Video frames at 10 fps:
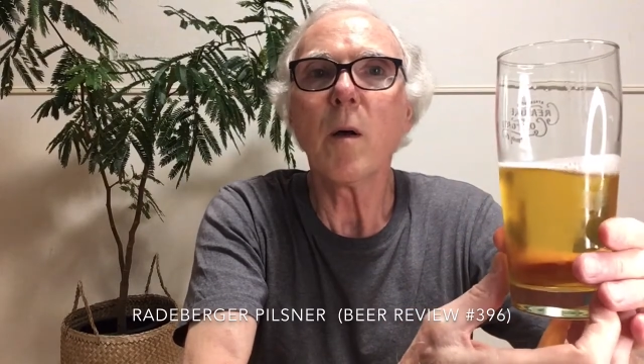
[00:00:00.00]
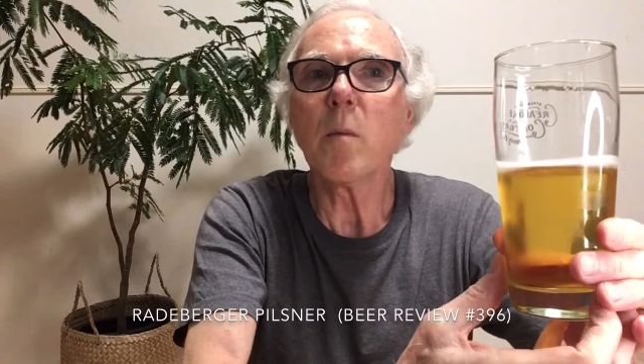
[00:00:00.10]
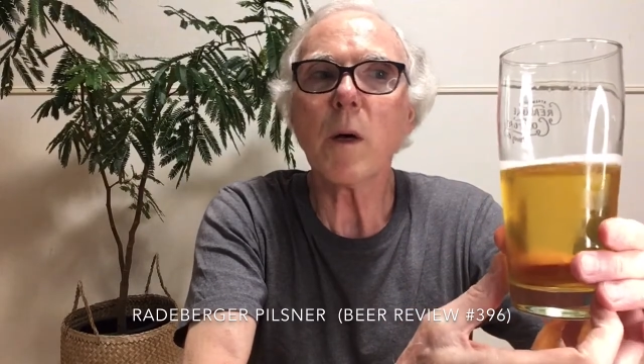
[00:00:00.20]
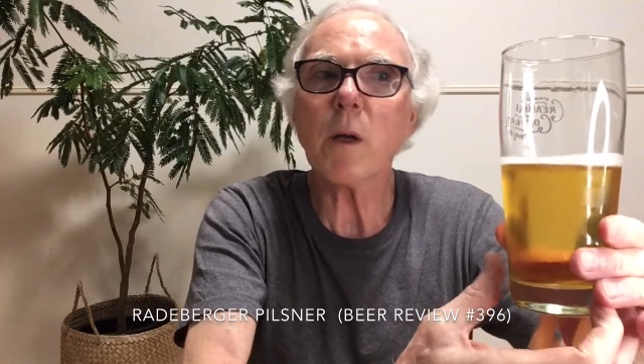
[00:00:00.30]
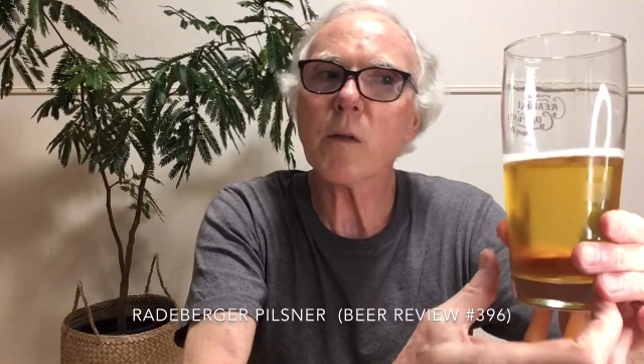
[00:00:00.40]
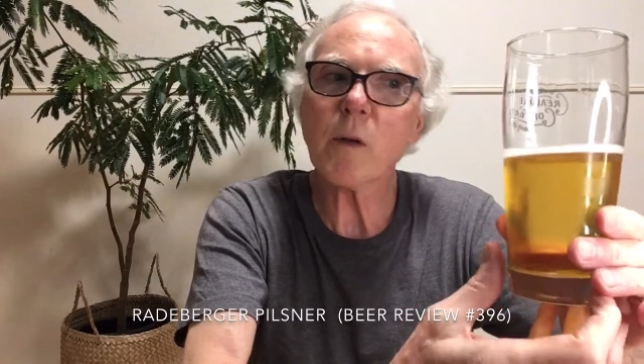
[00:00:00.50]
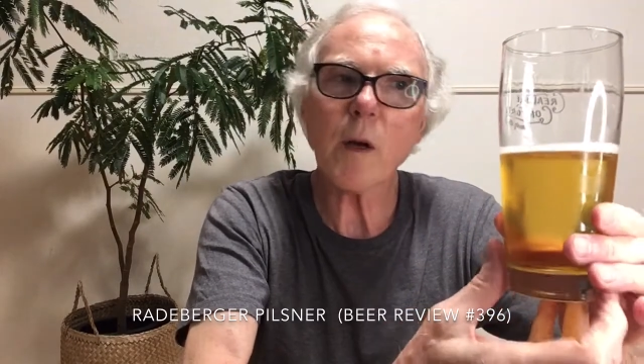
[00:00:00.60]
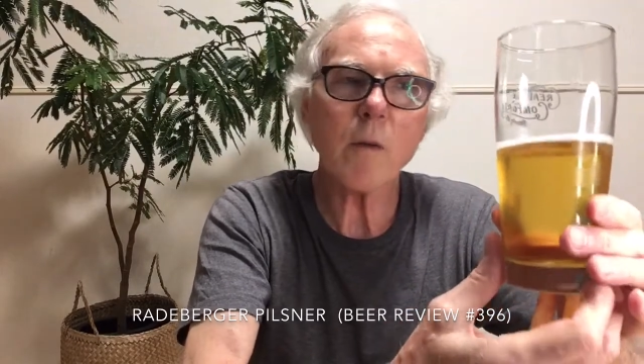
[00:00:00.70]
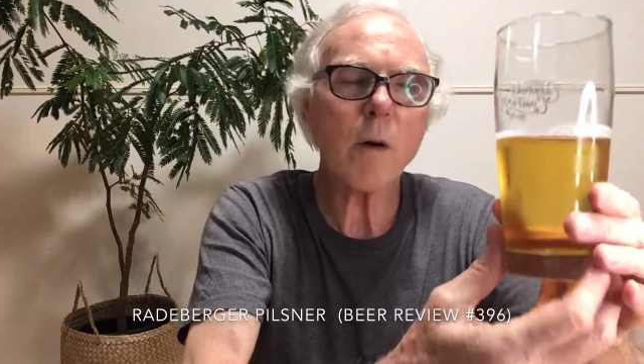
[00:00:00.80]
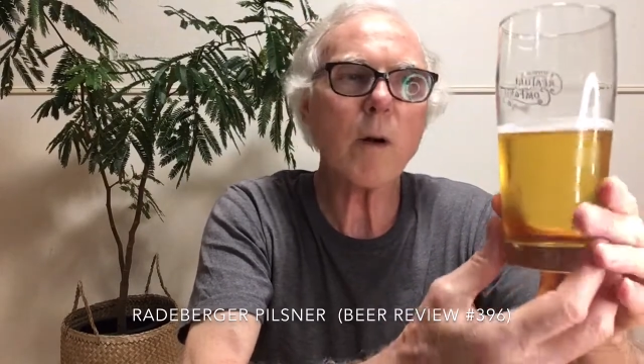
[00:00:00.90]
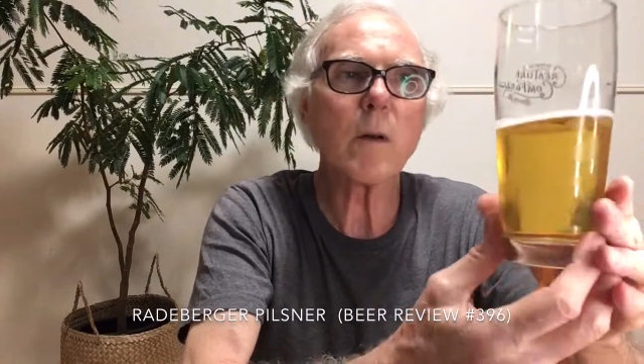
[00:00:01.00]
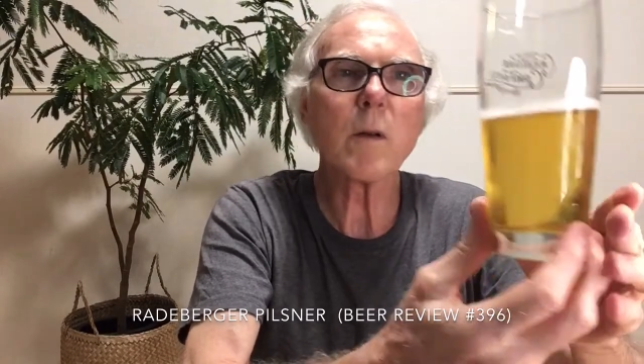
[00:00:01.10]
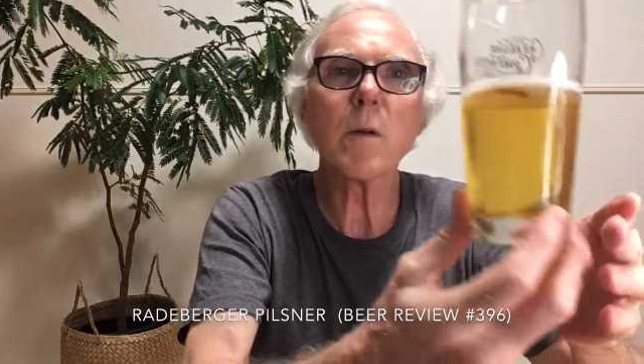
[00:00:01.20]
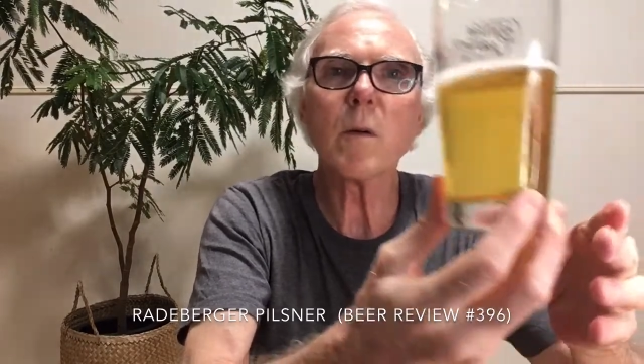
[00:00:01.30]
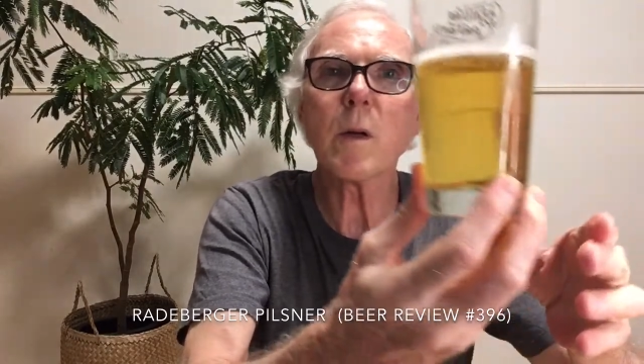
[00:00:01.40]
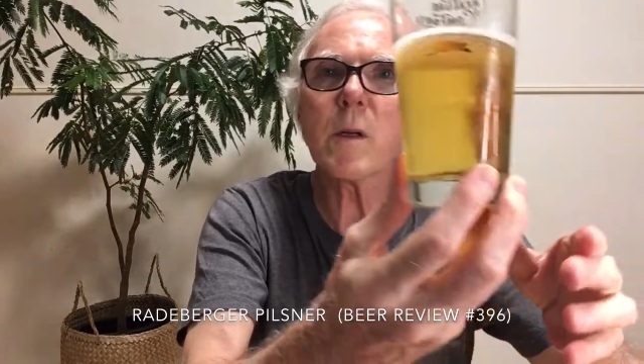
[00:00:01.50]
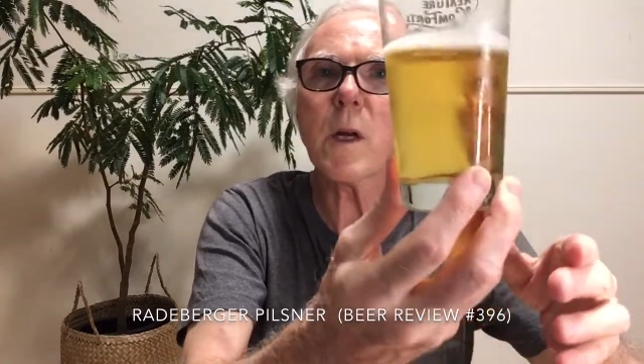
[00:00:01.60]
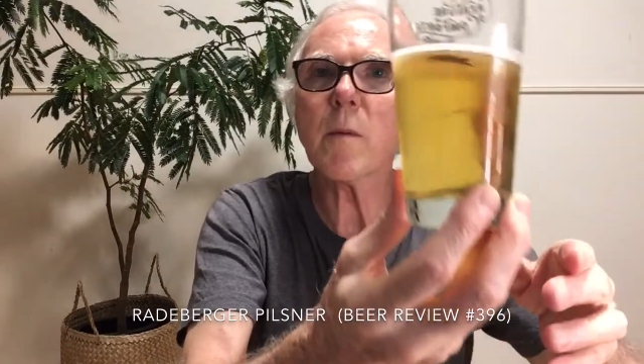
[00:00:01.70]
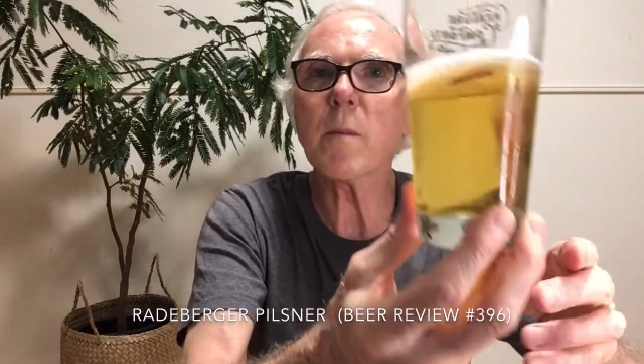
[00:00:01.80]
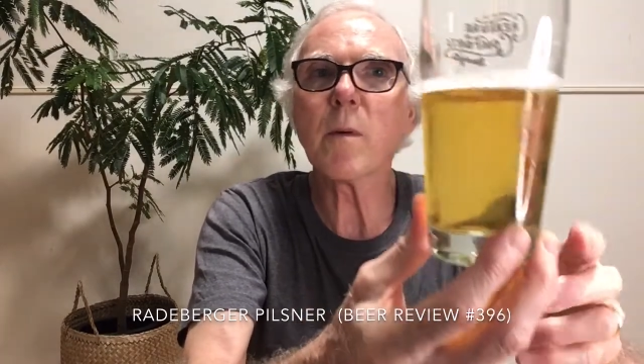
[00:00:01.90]
But it's kind of hard to
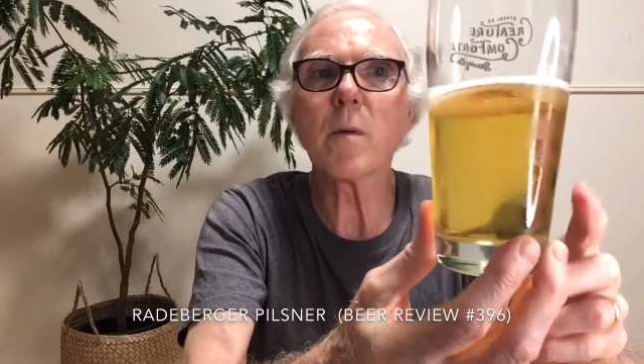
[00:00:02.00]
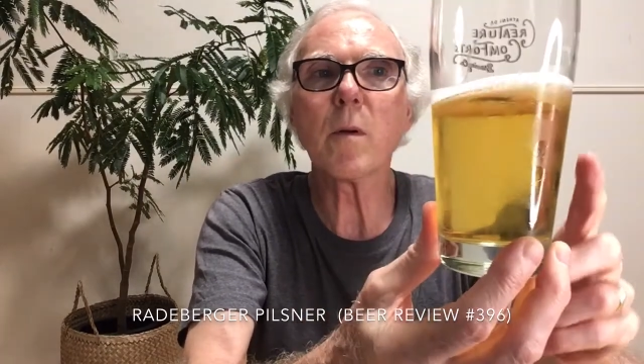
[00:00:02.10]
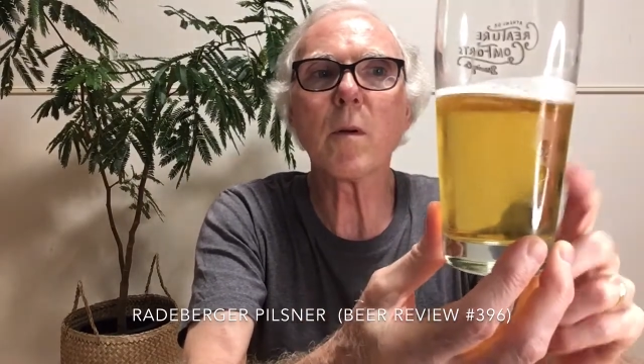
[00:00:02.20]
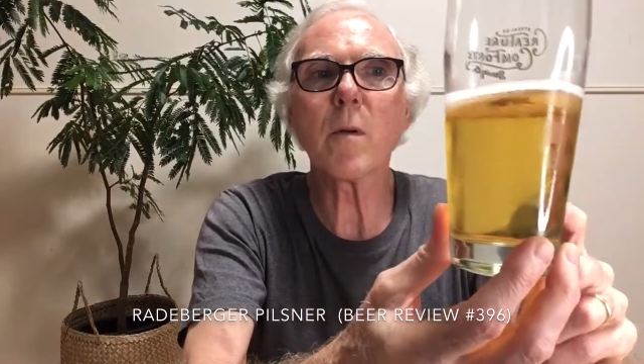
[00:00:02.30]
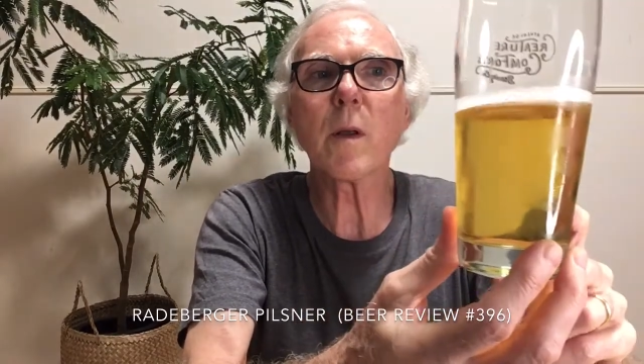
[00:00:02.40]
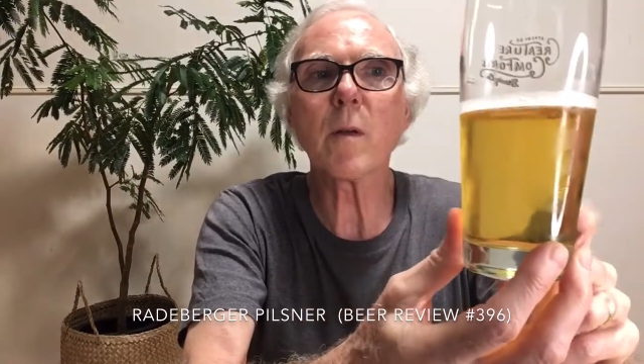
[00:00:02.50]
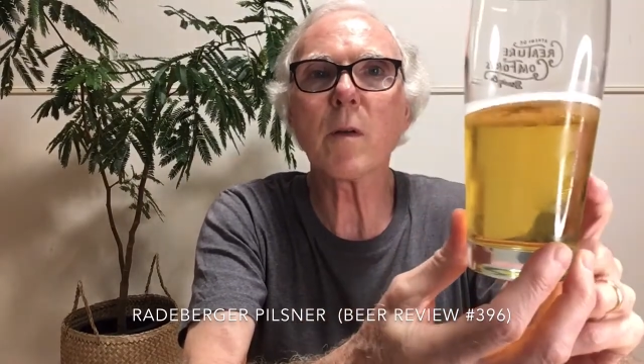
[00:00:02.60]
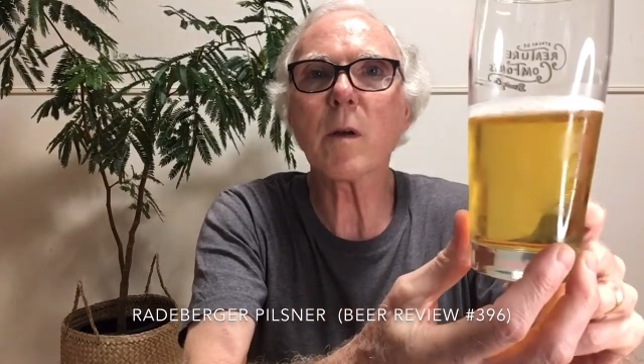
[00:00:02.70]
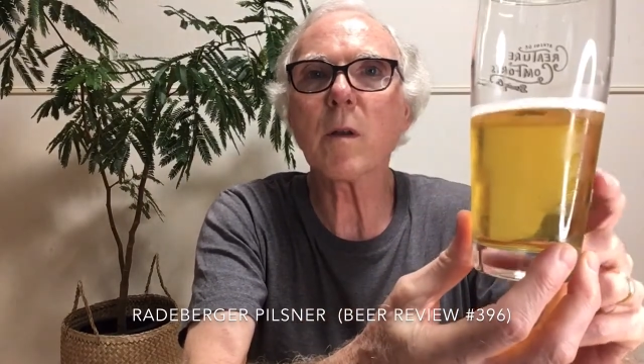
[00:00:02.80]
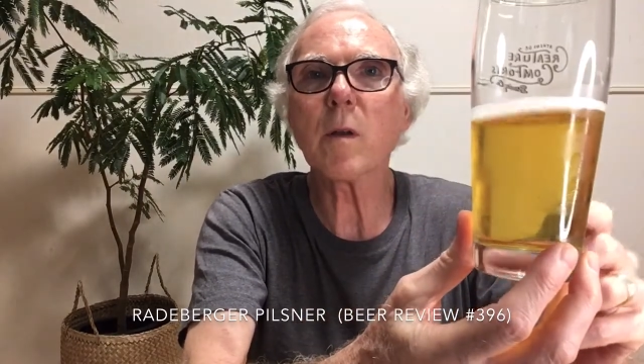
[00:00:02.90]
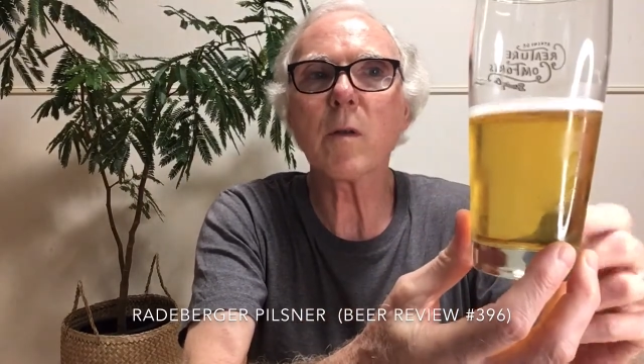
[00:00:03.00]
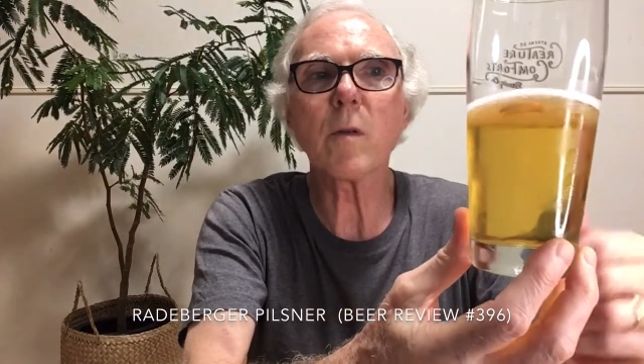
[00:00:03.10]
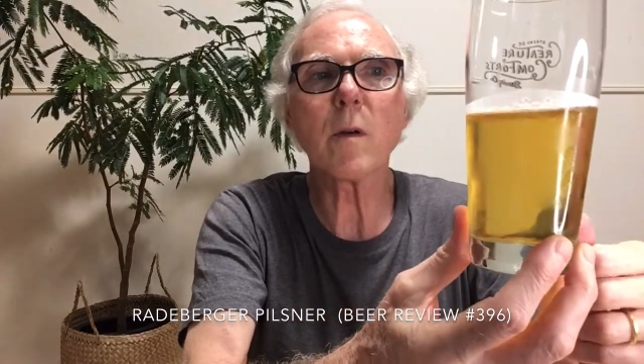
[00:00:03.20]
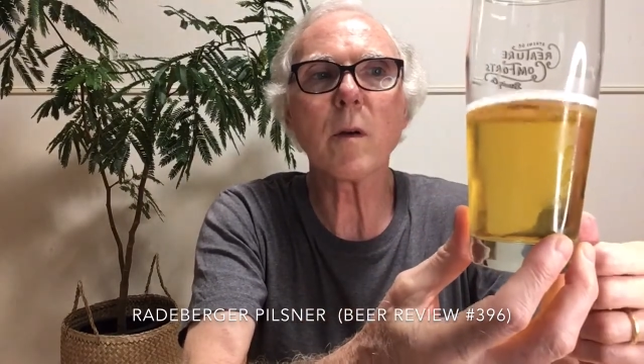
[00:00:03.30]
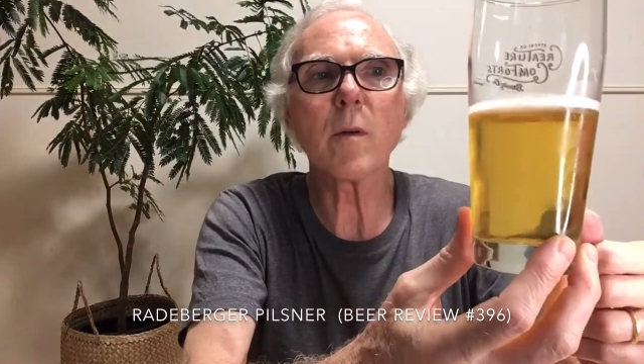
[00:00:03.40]
top, you know, things like this.